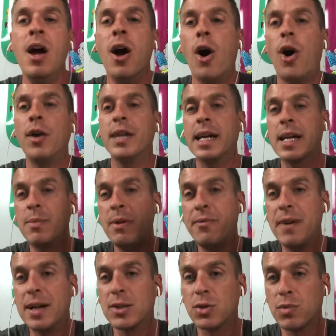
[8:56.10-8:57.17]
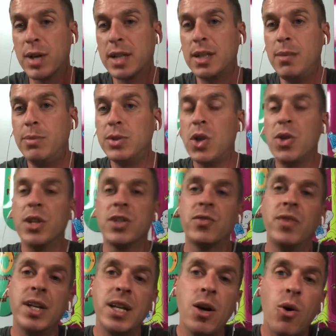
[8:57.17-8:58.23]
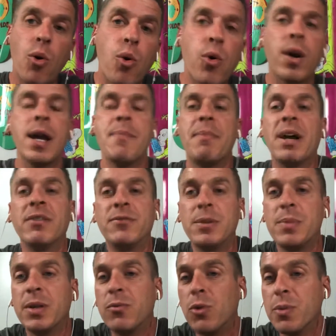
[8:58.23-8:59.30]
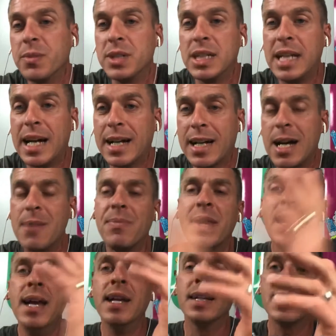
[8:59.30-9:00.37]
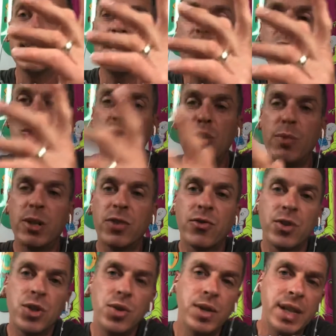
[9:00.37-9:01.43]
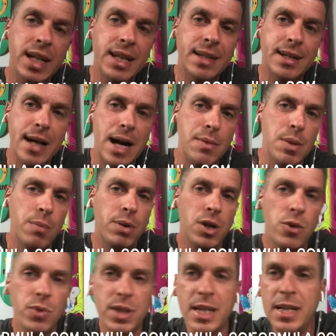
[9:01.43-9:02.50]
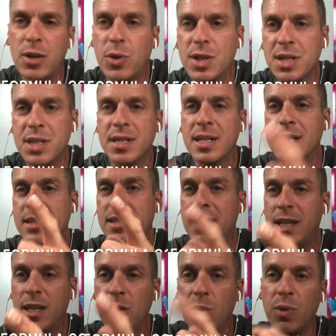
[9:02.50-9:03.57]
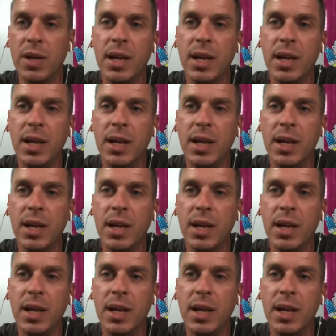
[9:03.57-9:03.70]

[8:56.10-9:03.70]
All that can be found directly below this video or at myflippingformula.com. Thank you so much for tuning in. Comment below with any questions. I'll see you